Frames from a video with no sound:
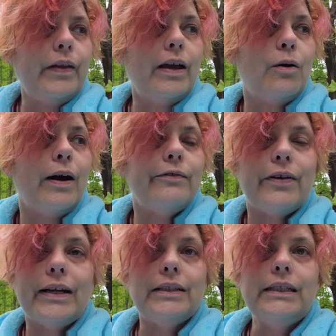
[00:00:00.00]
And quite
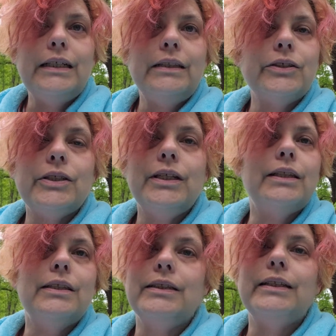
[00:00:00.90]
frankly, there's
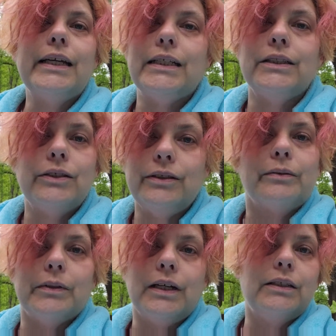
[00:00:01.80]
nothing that they can do that
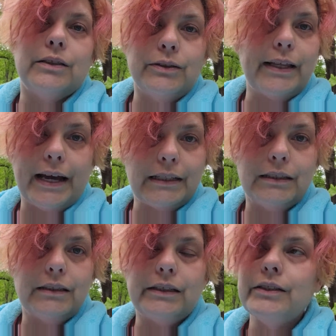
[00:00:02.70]
will undo that.
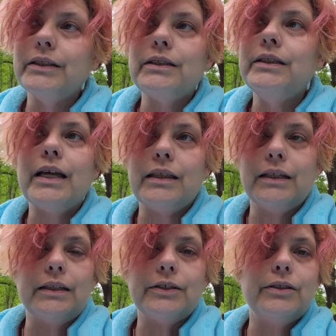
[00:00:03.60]
There is
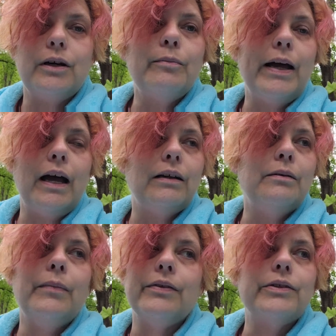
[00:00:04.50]
nothing. There's no amount
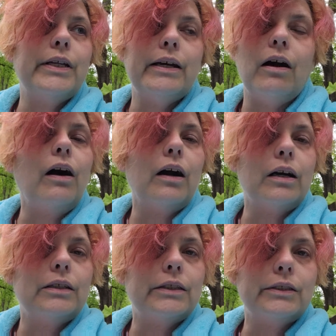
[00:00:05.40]
of Mother's Day
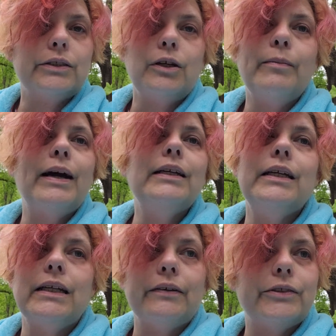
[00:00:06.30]
cards. There's no amount of
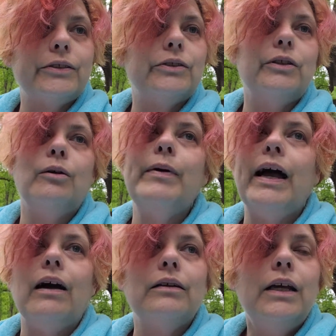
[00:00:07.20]
gifts. There's no
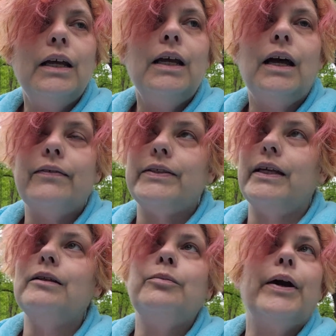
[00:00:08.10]
amount of
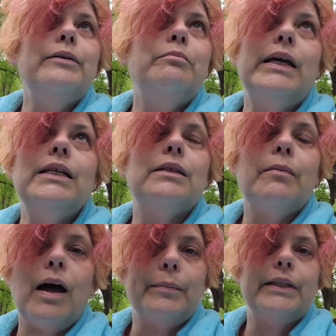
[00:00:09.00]
celebrating me as a
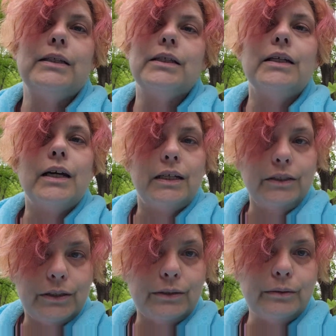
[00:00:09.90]
mama that's going to
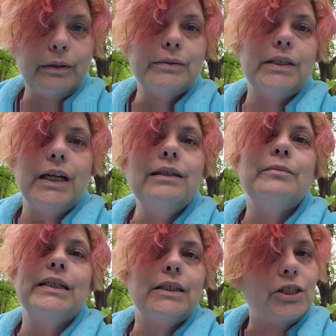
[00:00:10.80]
undo what was done to
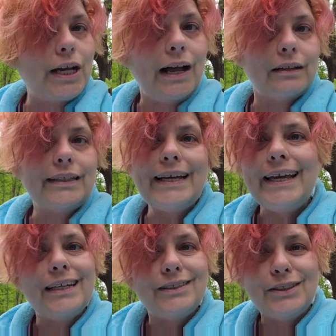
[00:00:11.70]
me as a child. They
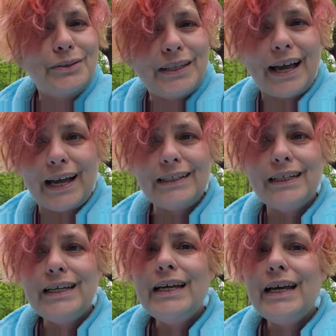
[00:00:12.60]
can't do that.
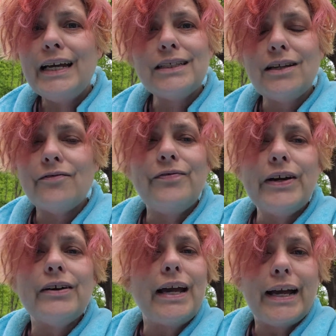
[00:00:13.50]
And it's not
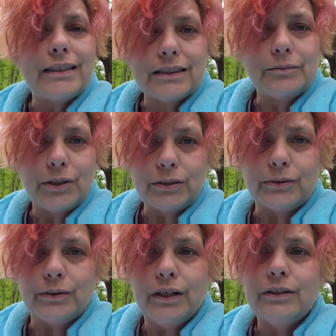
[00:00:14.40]
fair to ask them
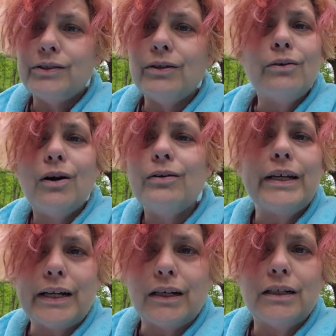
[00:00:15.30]
to. So don't go
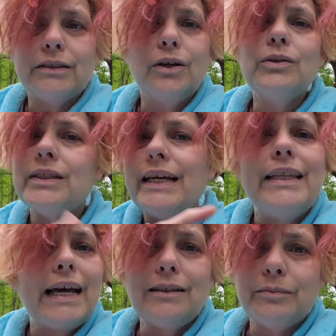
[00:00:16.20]
there. Don't say
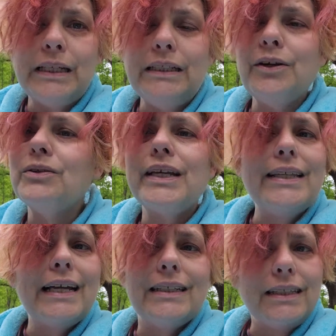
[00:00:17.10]
that to me. Don't say
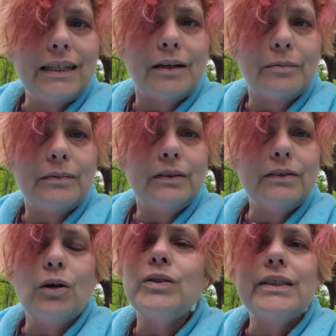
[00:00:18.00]
that to them.
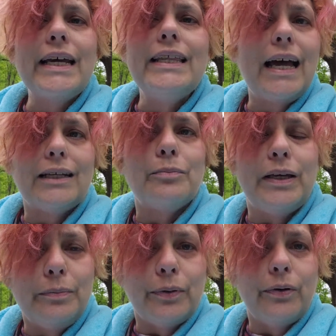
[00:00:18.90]
Don't say that to
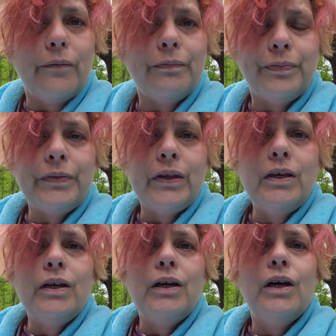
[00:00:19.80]
people
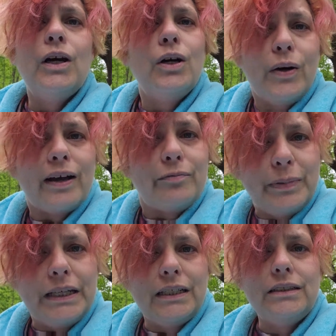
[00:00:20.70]
who have
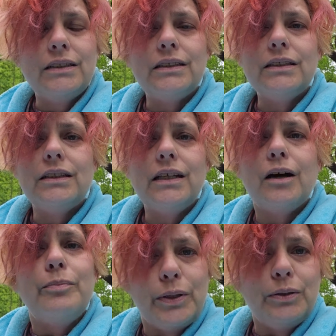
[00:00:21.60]
been
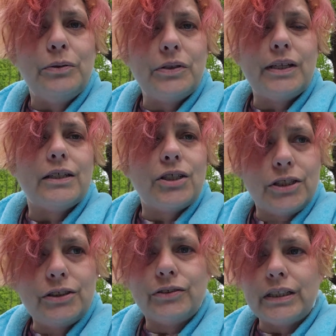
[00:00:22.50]
abused as
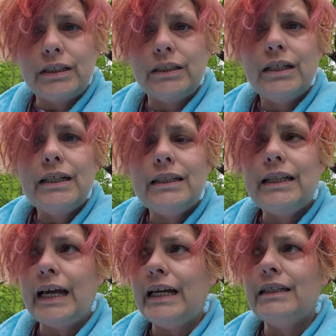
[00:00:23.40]
children
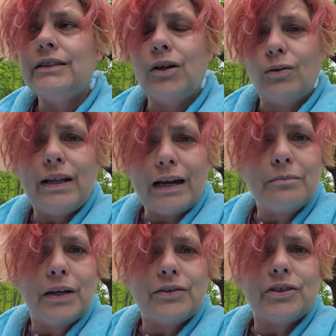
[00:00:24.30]
that don't like
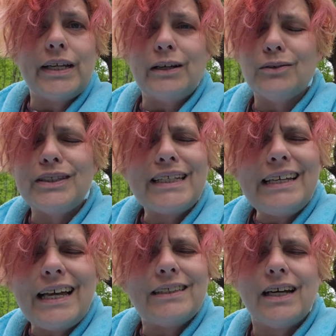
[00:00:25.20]
Mother's Day. Don't say
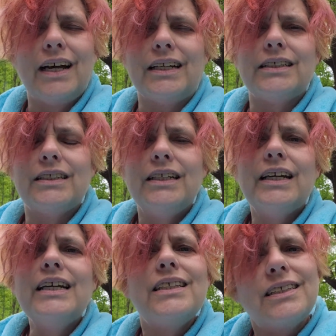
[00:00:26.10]
that to us,
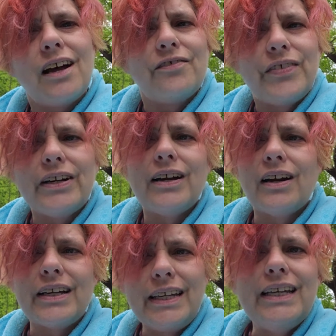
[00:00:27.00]
because it's not fair to our
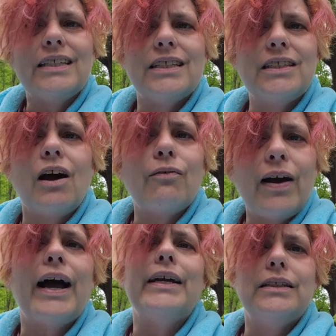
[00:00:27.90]
kids. It's not
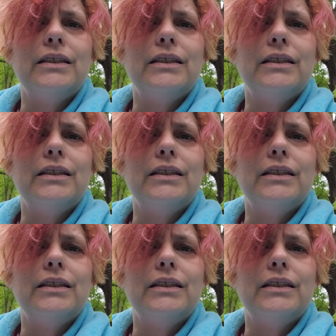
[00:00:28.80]
right.